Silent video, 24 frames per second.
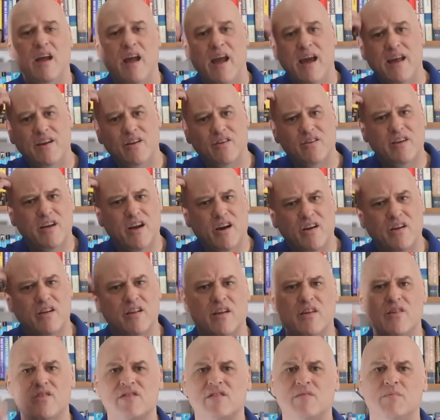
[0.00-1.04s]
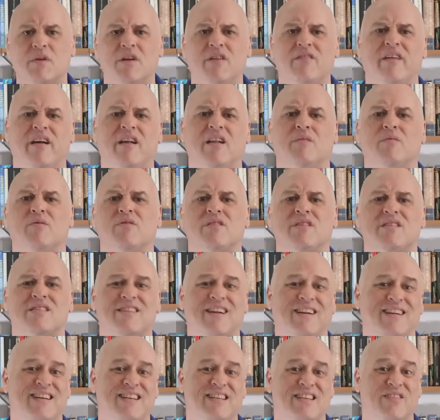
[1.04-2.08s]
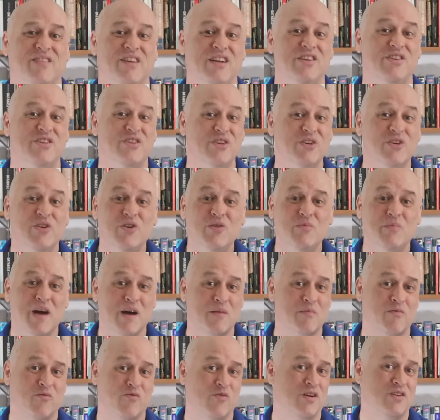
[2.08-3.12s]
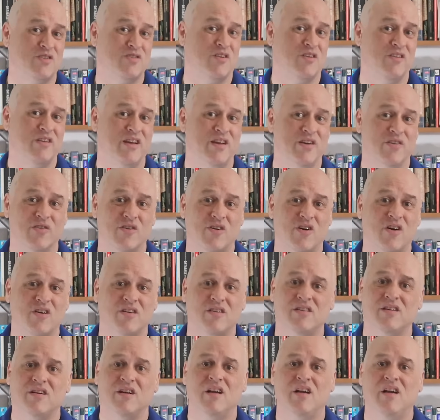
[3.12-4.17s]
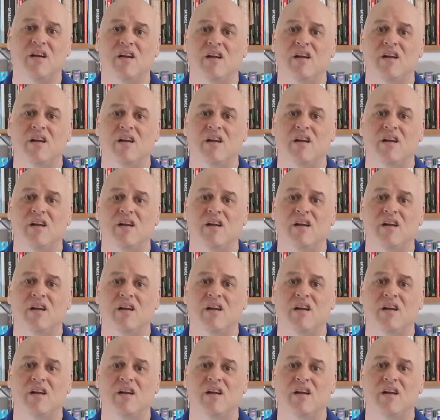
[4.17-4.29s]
Handheld calculators have been available since 1972, back before I started kindergarten.